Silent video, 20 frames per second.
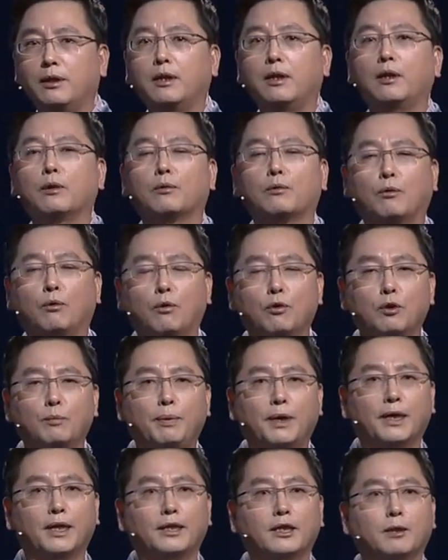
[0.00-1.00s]
are
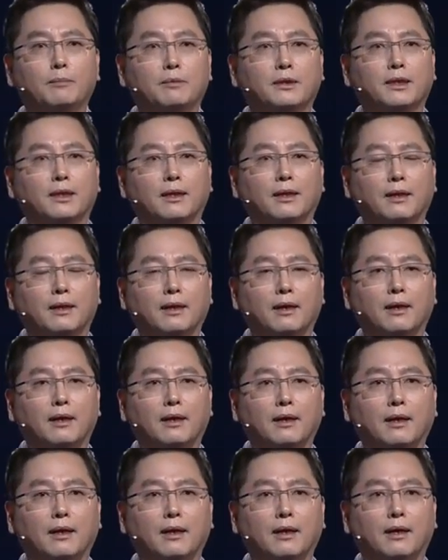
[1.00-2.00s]
sending many
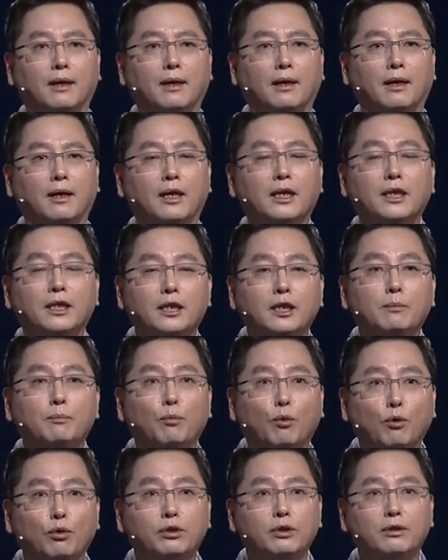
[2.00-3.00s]
different types of
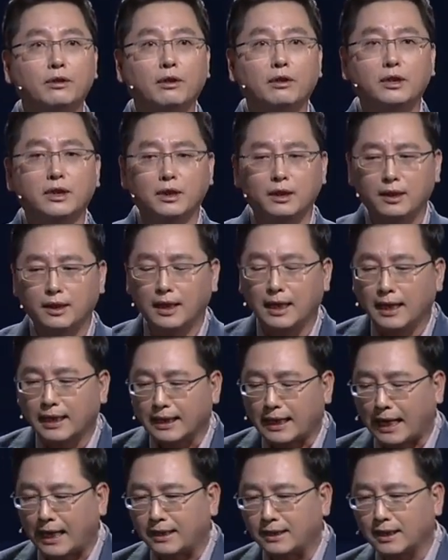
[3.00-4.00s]
programs over
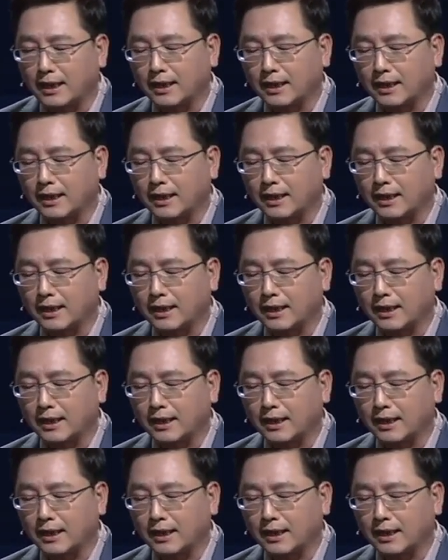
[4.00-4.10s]
the